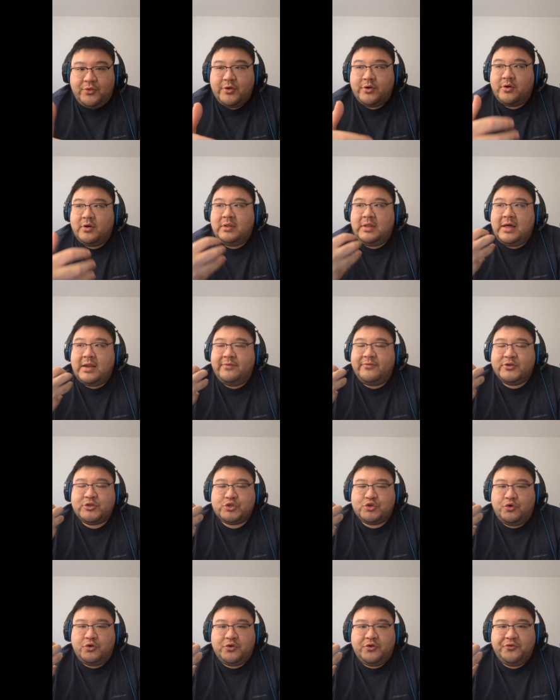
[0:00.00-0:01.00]
there are a lot of
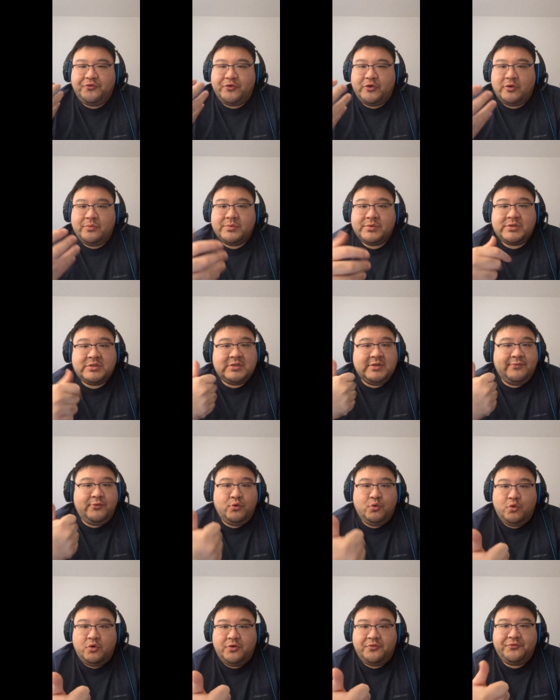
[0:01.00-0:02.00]
historical films,
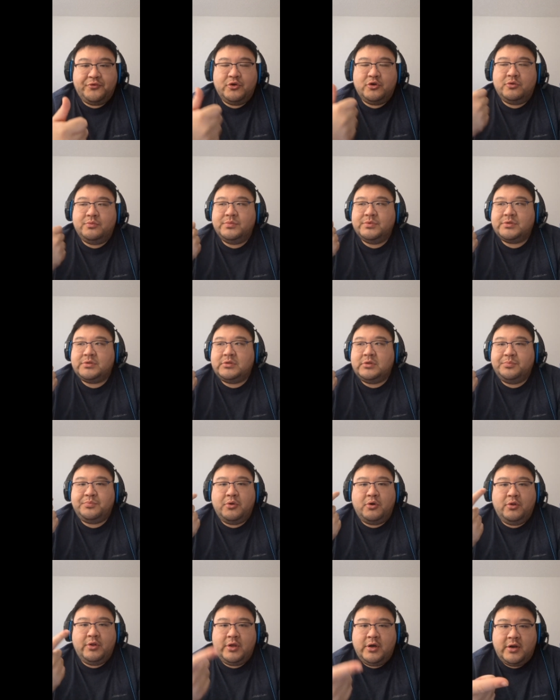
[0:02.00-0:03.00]
Civil War films,
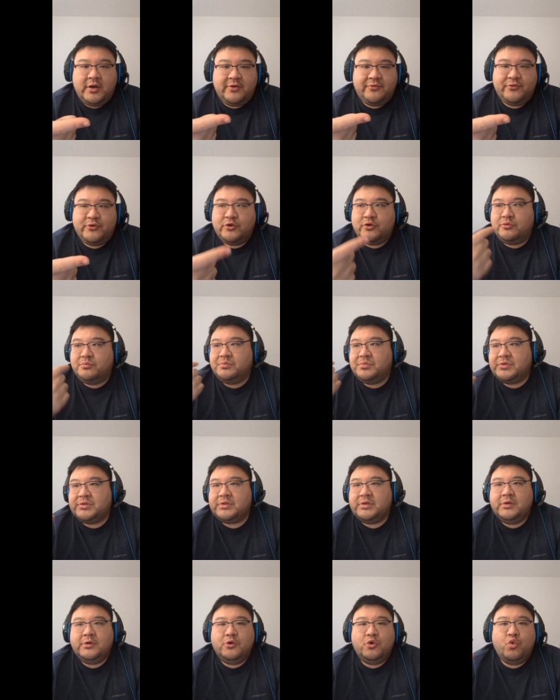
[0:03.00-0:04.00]
Napoleonic films,
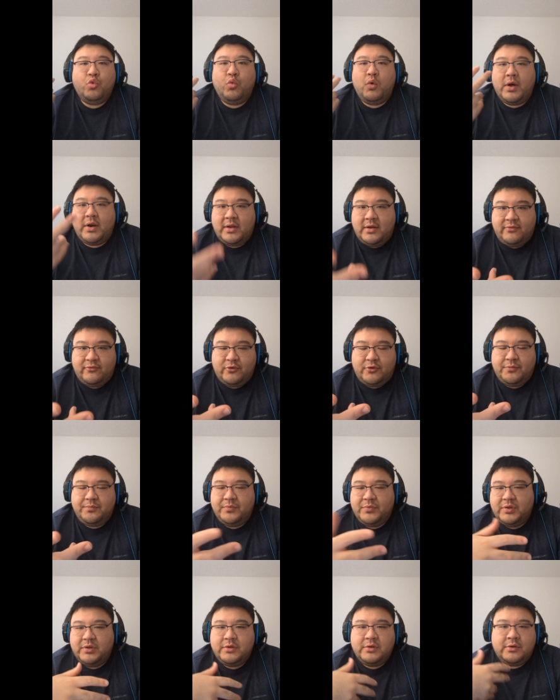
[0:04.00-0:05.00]
whatever,
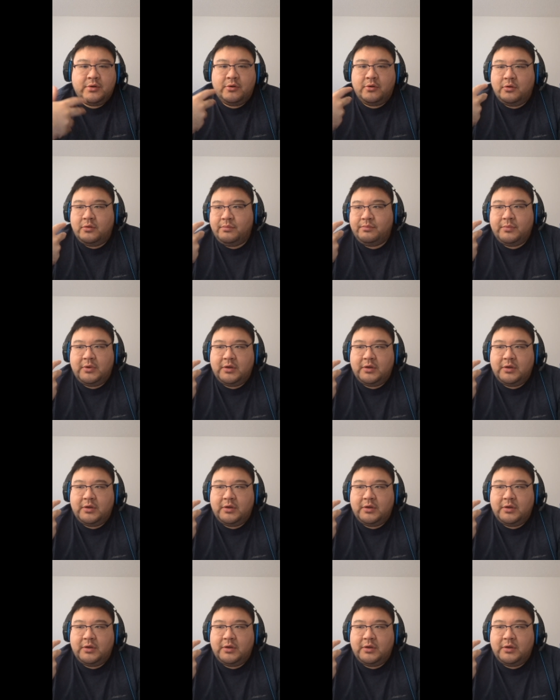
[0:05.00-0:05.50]
you know,